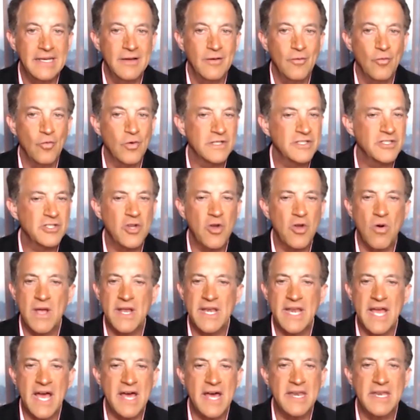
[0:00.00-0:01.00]
What's
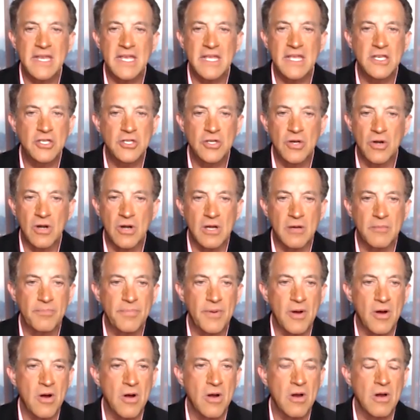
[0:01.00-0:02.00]
going on in Europe?
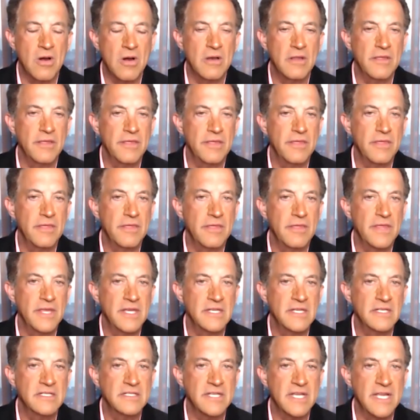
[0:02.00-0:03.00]
Are
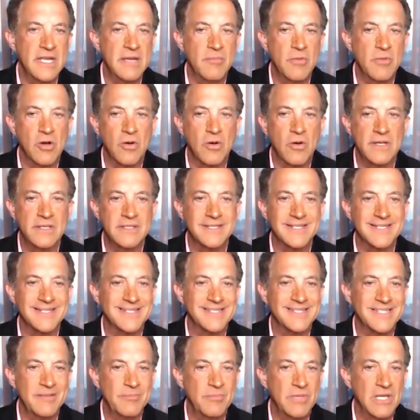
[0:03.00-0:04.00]
these immigrants
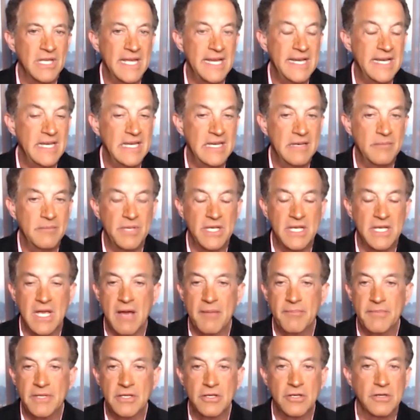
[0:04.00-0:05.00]
assimilating and
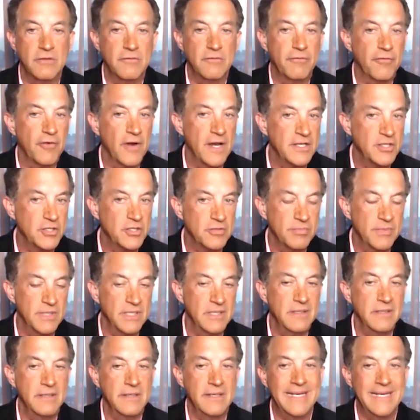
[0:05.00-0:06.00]
becoming good Frenchmen,